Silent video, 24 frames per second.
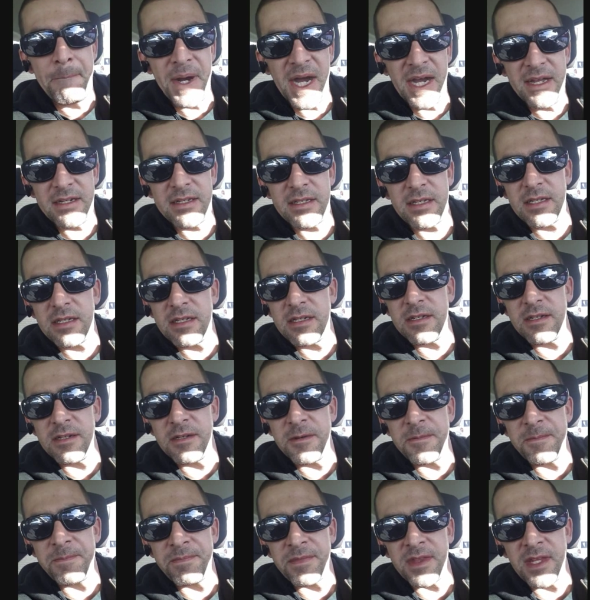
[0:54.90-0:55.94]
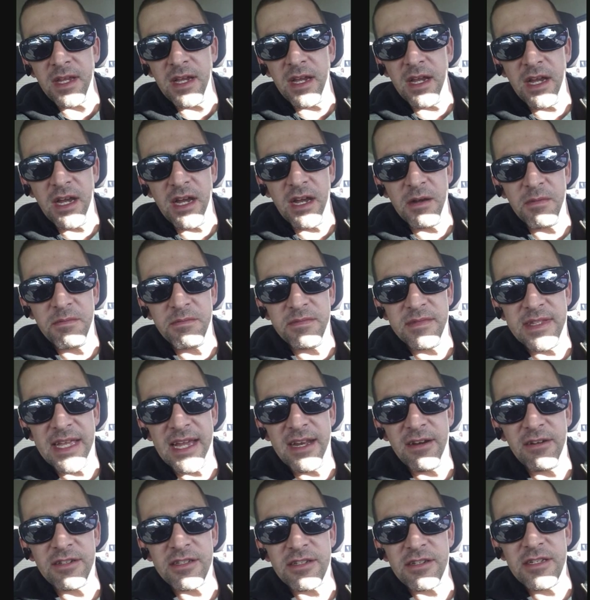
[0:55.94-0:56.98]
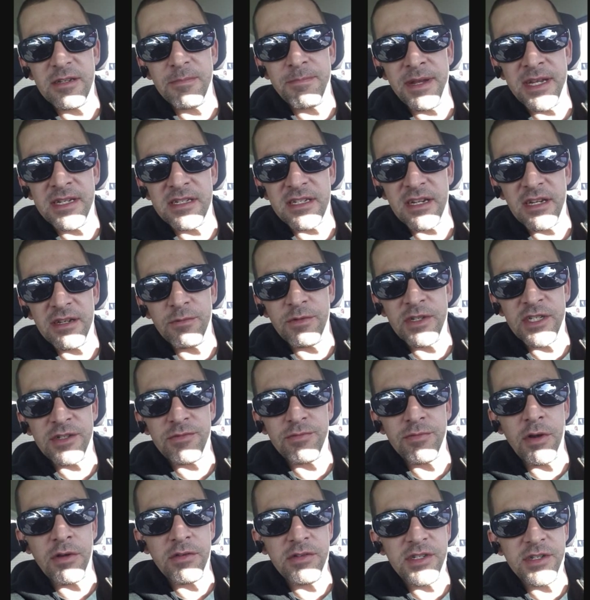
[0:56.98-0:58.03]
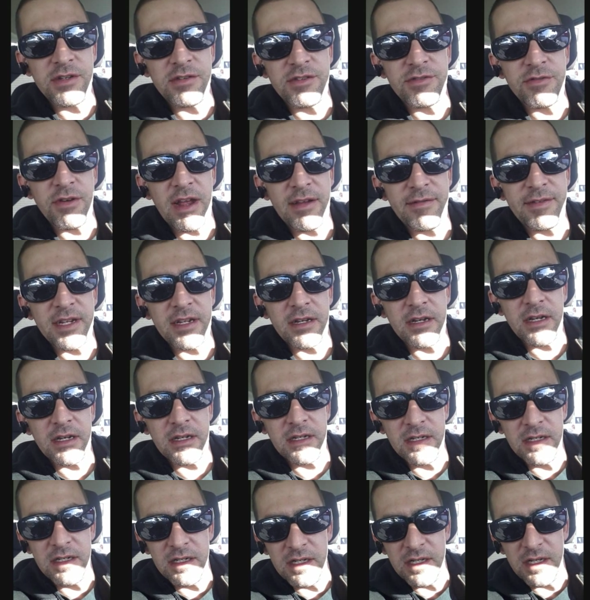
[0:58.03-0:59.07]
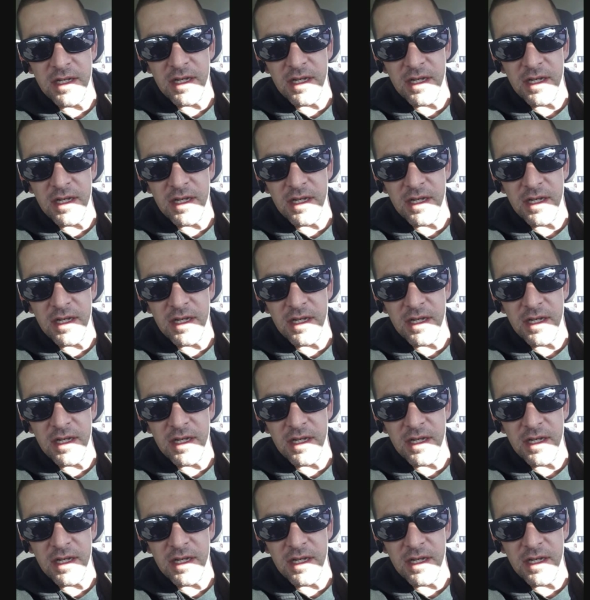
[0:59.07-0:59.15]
but that also depends on which road you're driving on.